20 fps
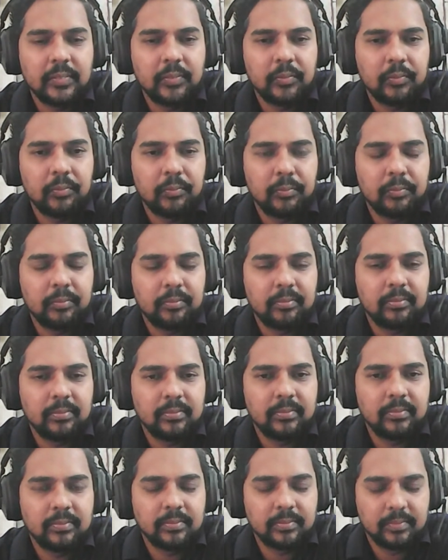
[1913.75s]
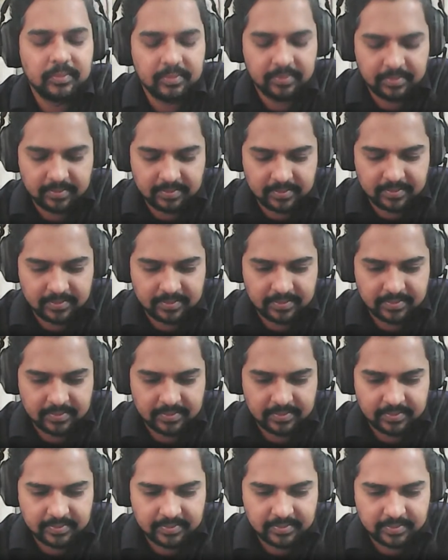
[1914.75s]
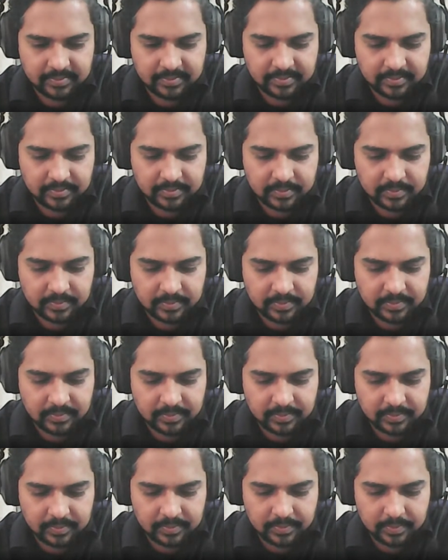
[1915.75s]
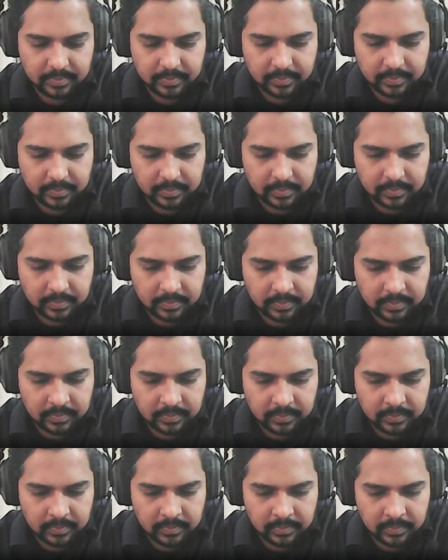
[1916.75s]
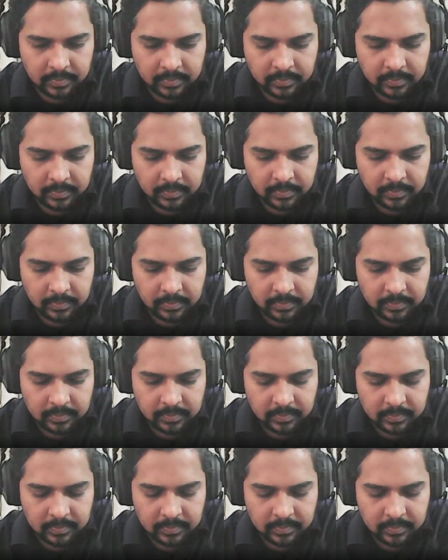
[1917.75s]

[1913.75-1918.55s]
[no speech]